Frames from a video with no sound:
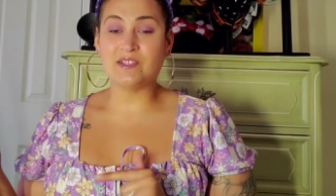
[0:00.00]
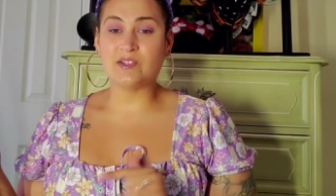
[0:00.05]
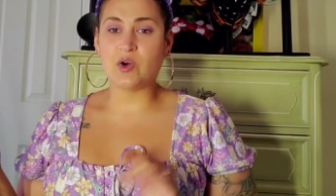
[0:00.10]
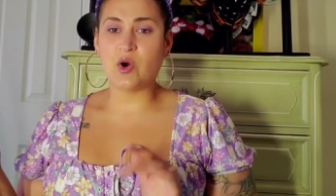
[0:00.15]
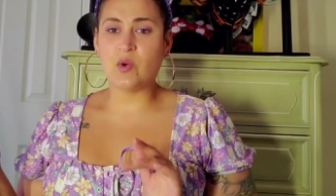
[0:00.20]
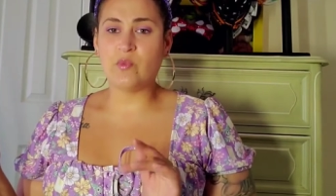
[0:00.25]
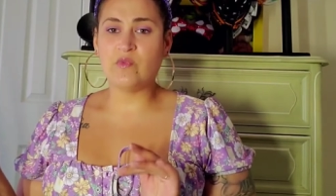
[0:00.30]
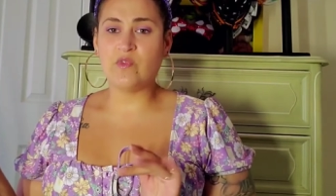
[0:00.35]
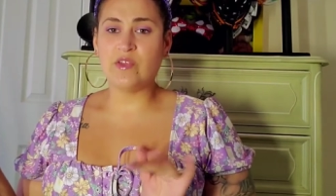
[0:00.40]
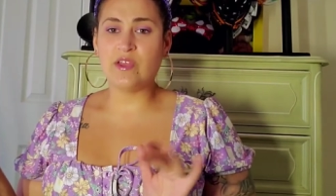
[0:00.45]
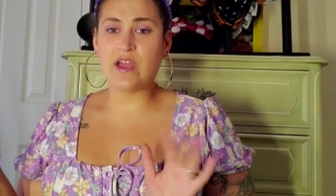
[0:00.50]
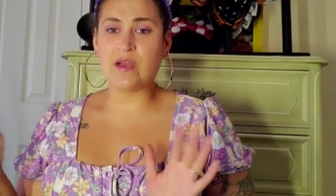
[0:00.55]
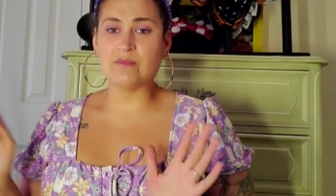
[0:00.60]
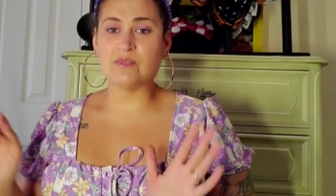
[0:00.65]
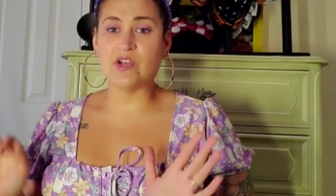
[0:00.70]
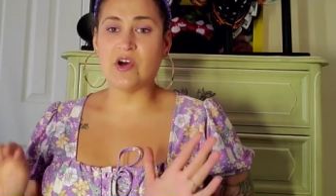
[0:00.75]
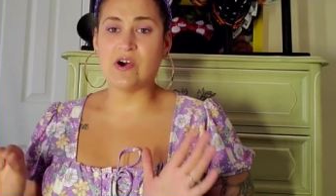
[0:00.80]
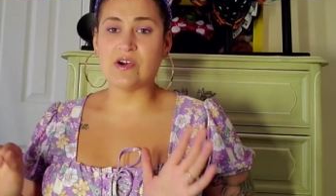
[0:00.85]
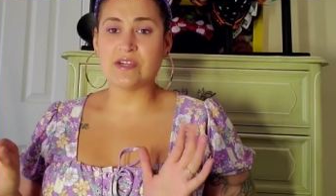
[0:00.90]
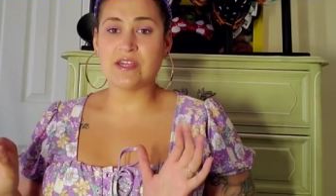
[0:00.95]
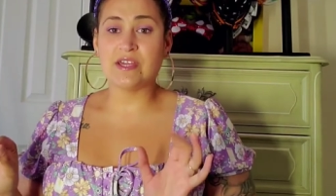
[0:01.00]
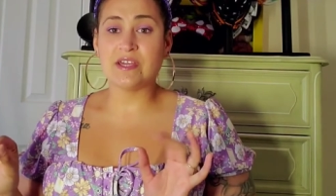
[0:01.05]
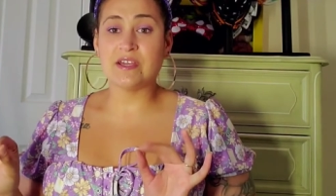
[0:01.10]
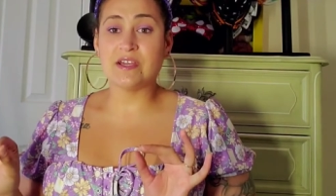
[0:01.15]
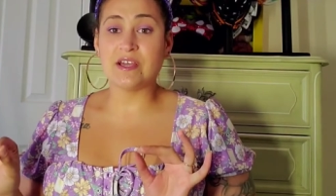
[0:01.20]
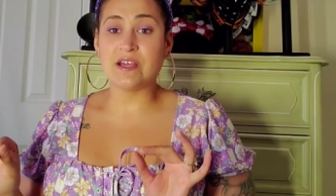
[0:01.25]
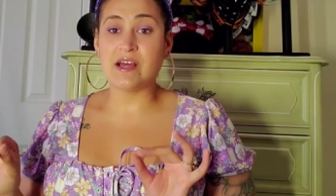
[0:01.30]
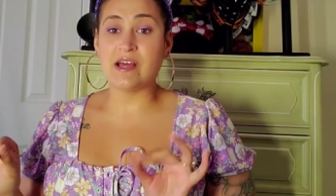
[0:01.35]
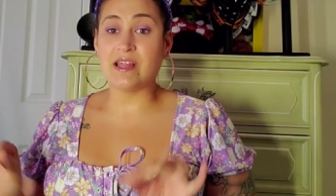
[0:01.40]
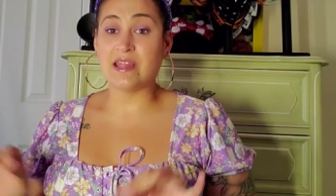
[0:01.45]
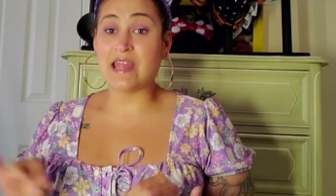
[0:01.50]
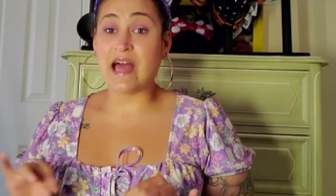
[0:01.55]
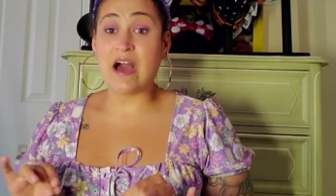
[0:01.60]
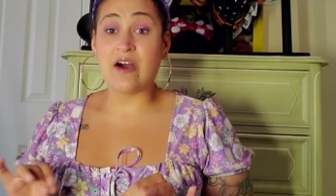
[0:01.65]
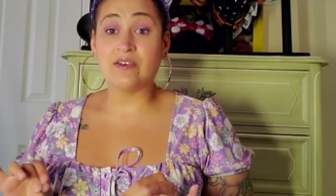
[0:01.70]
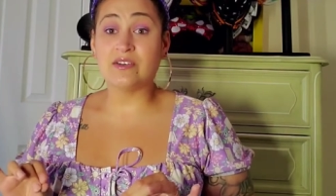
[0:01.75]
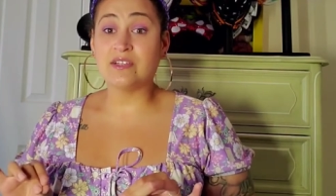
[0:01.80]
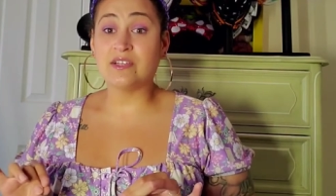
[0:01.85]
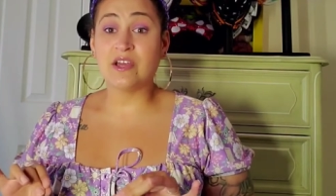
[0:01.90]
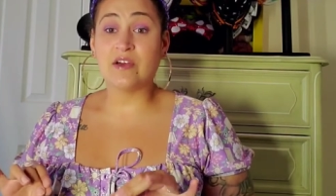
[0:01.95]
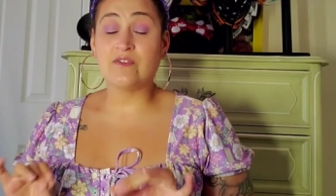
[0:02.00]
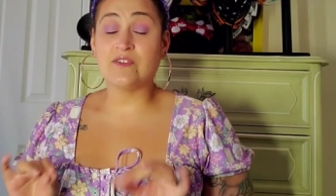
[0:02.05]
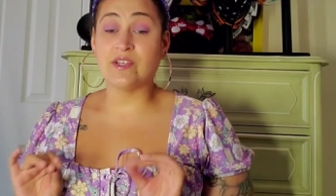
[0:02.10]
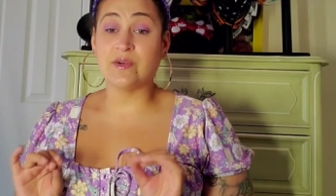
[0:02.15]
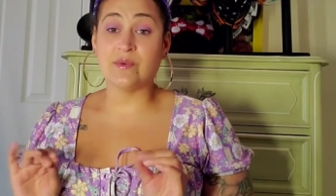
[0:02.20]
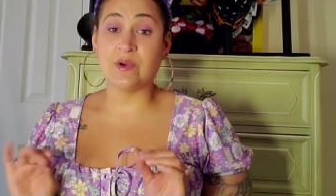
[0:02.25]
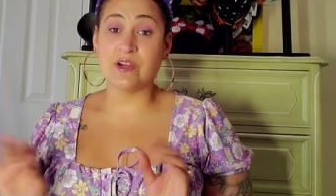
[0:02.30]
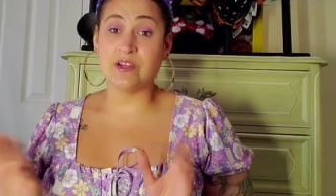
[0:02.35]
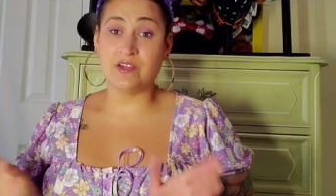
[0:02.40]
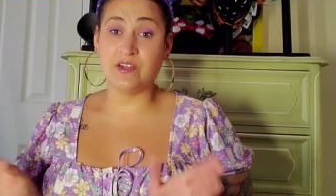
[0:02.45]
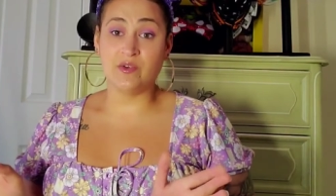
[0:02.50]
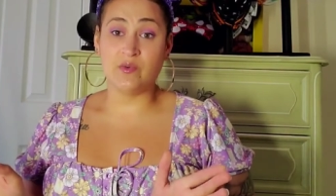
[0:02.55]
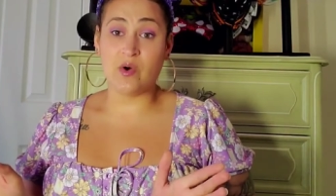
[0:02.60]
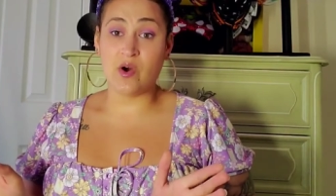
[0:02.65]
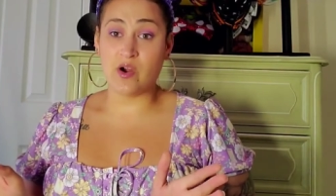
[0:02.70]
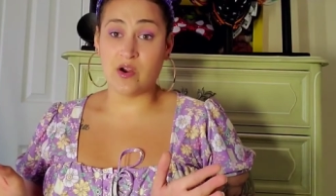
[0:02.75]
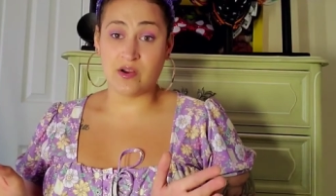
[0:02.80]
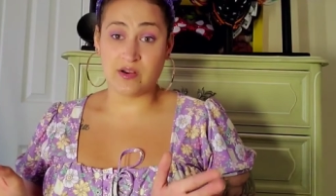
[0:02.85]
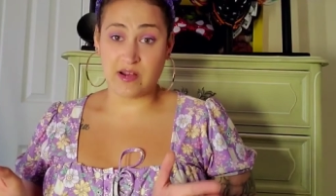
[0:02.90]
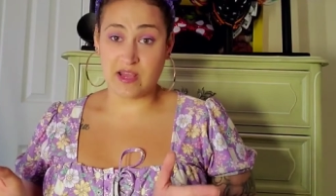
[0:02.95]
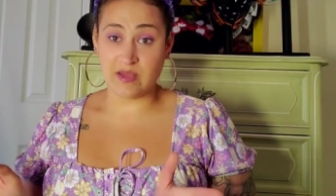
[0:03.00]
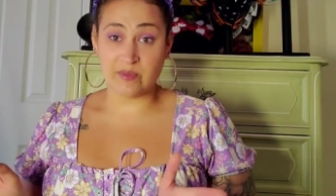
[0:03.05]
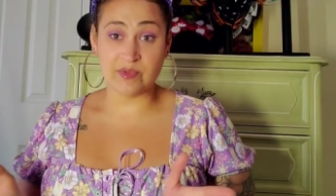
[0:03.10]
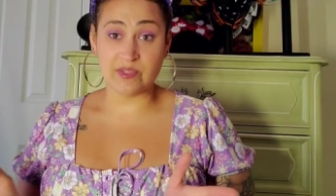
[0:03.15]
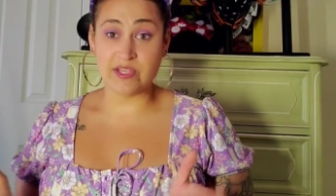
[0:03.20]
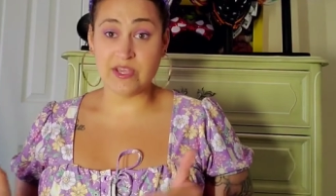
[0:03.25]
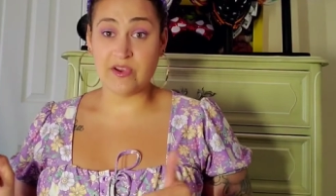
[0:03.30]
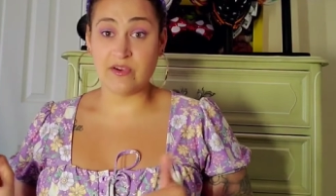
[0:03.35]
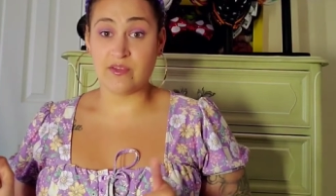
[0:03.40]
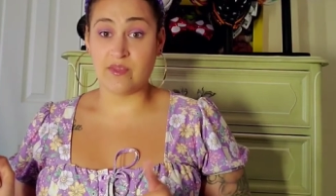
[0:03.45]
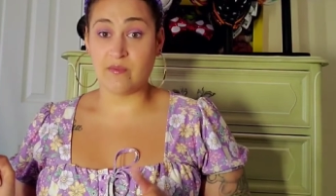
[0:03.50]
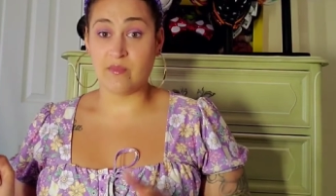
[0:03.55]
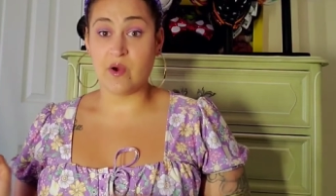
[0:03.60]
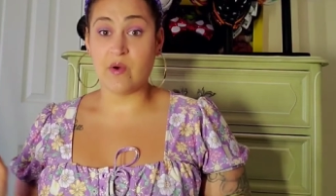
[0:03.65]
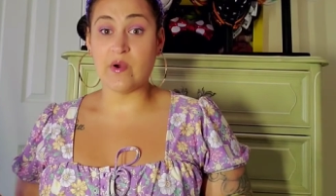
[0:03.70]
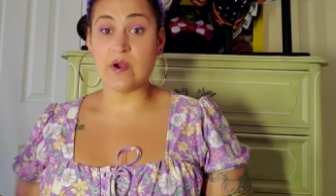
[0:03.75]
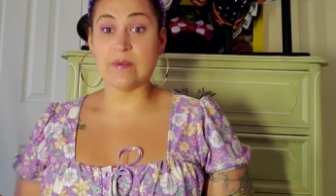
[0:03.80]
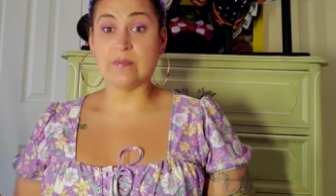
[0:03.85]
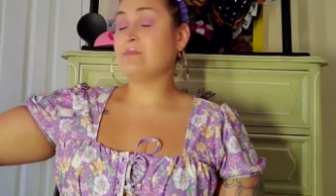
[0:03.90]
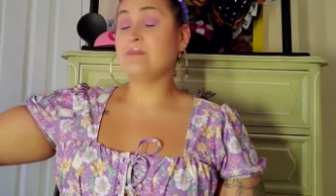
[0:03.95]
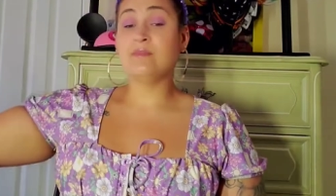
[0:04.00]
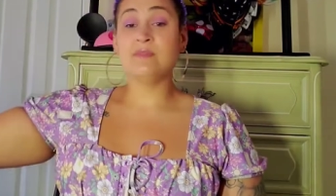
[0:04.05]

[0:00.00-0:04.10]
so hopefully I'm talking loud enough to where you aren't able to hear the mower.